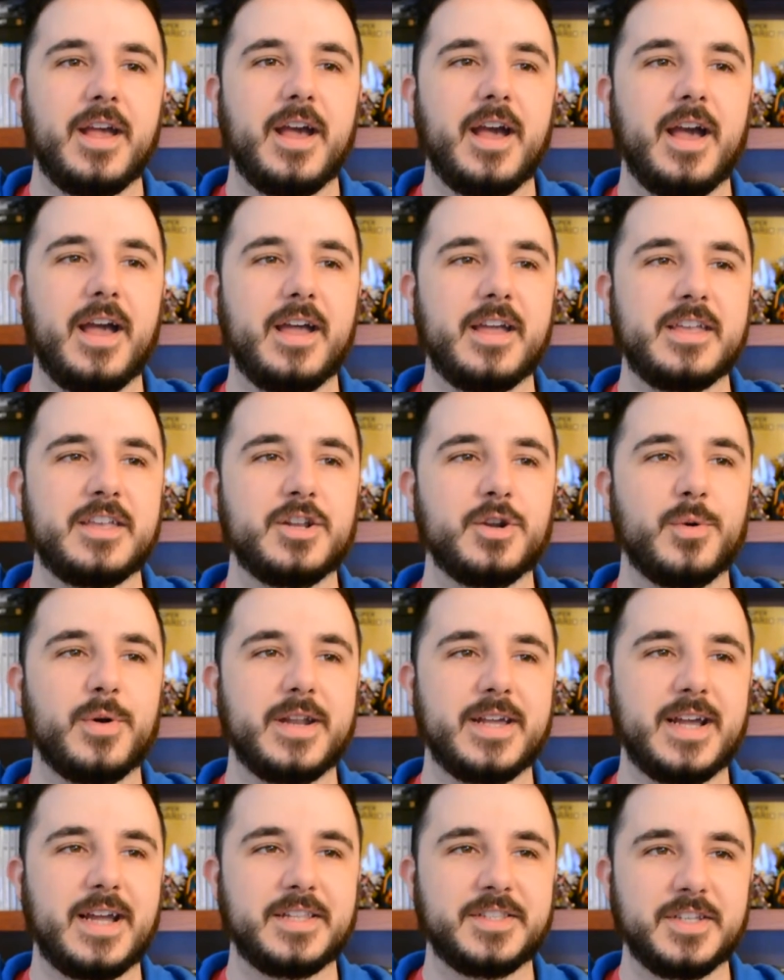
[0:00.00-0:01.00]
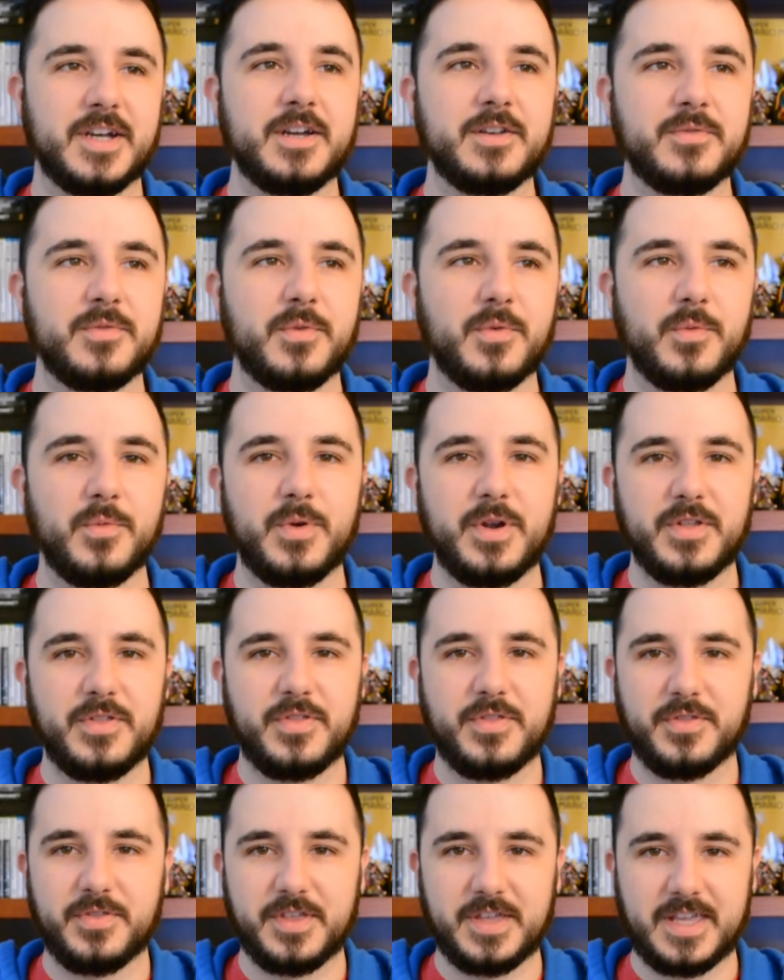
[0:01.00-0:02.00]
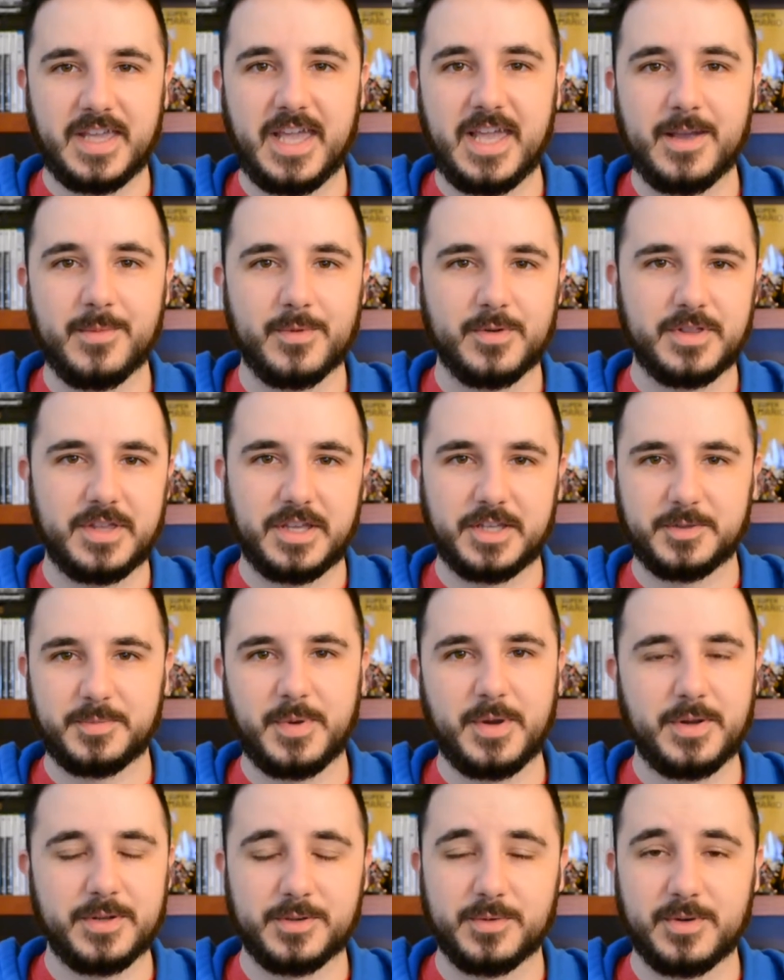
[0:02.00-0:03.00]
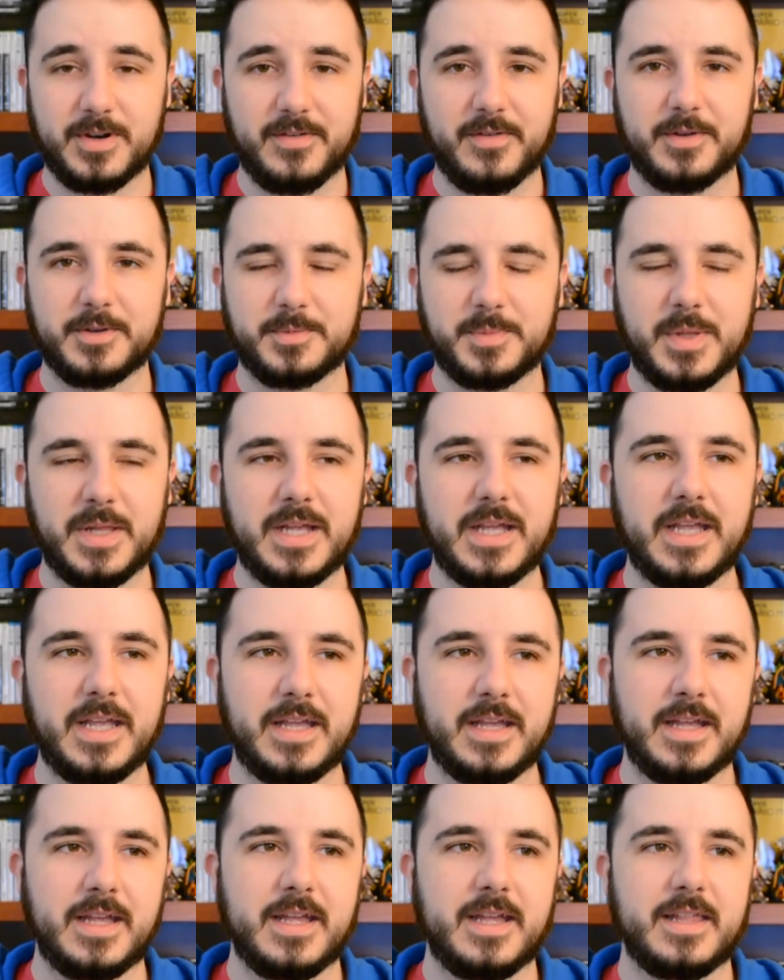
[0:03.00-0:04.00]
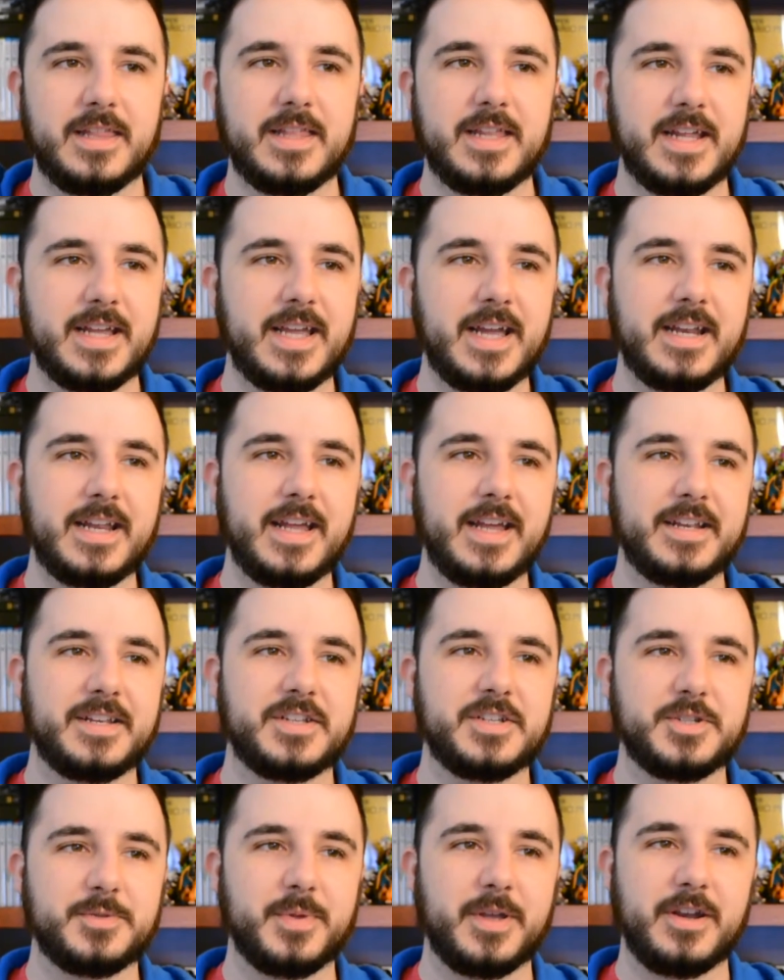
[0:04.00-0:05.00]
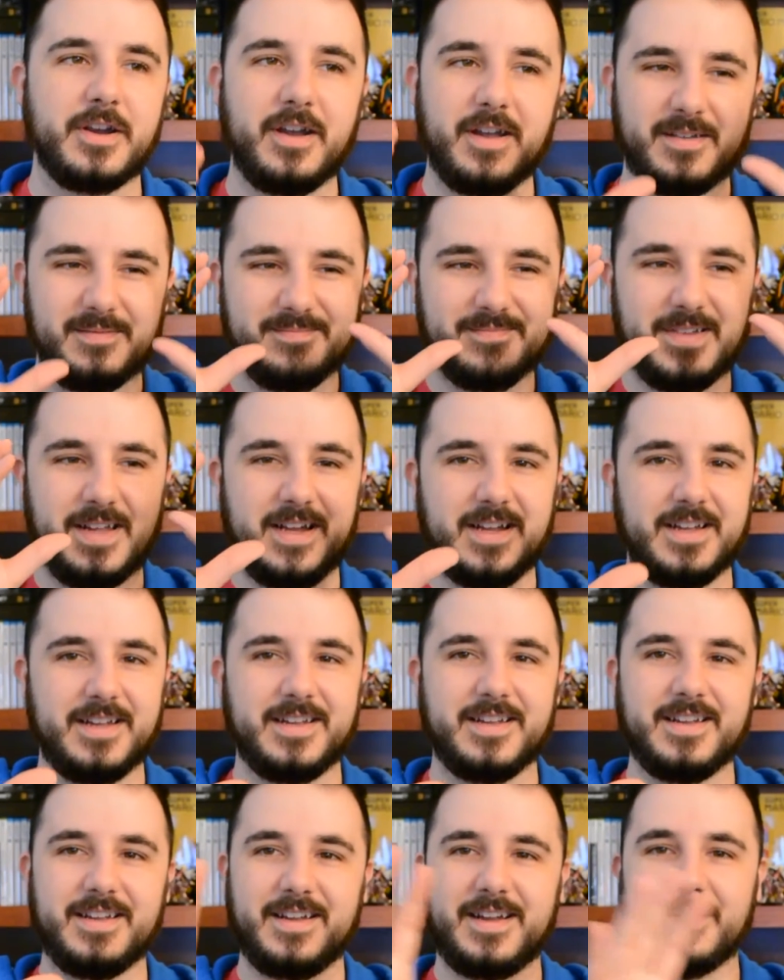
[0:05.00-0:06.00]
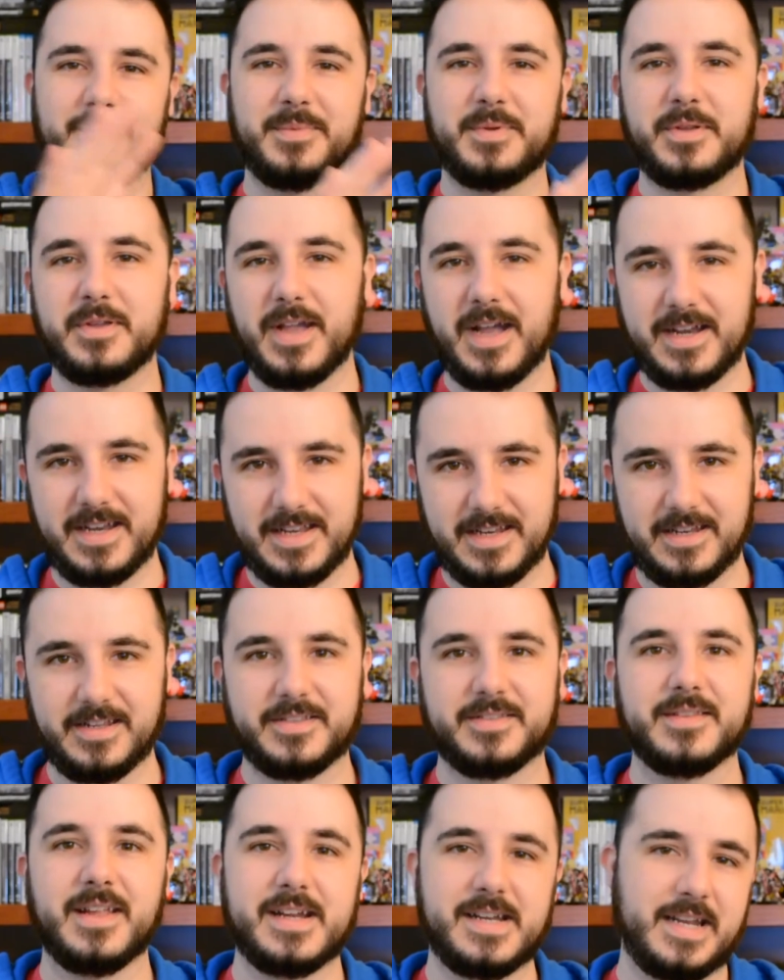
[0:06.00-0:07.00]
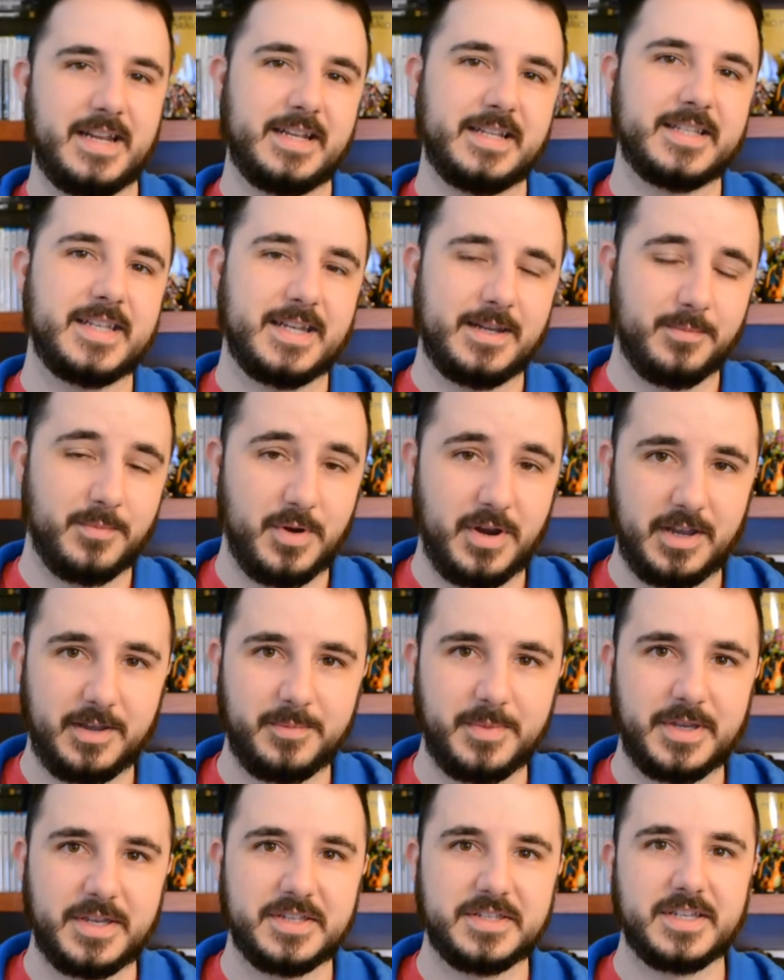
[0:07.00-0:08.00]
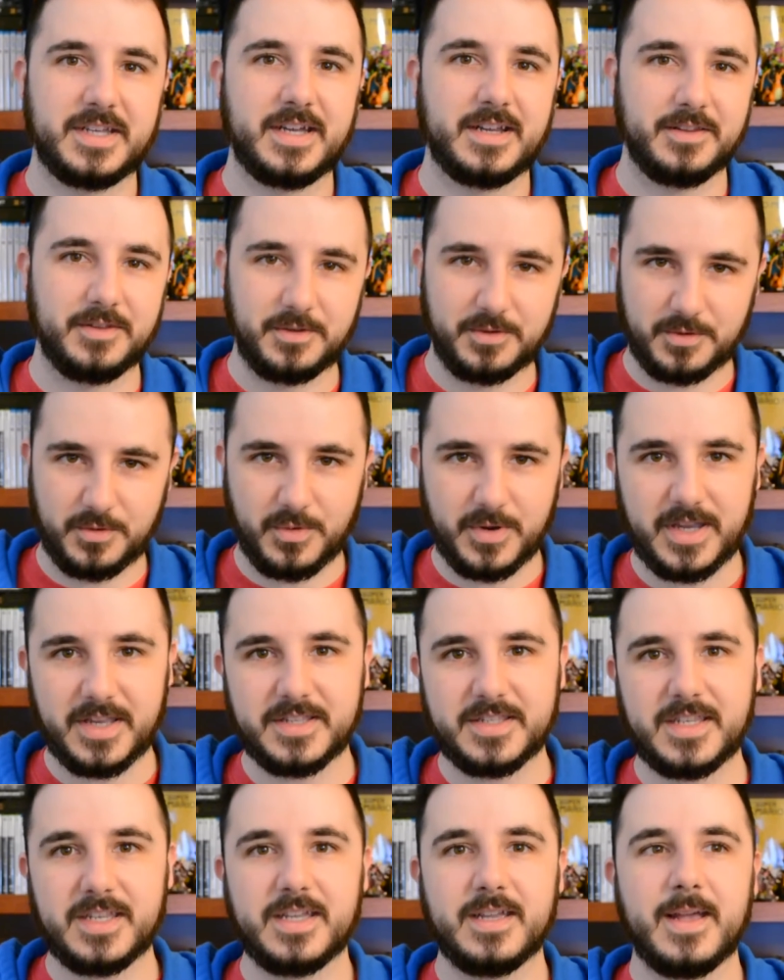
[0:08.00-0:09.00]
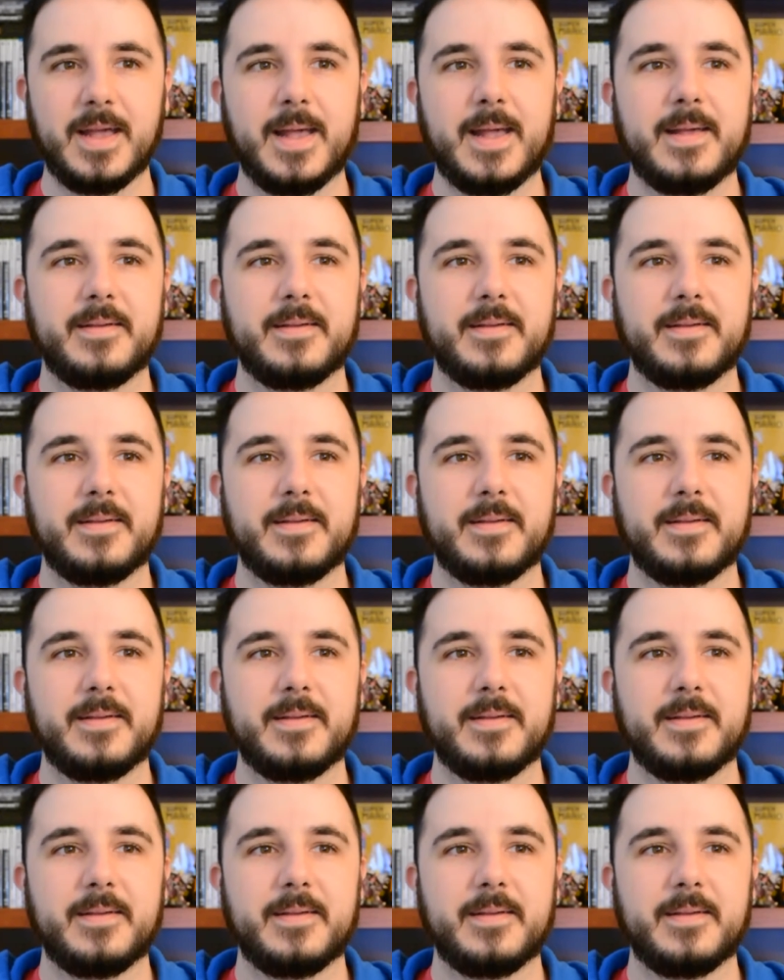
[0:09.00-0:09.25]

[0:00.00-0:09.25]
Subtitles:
when I got done with the game or the experience or whatever I was playing, that I kind of had to just be like, all right, I need to take a break because I got a little queasy.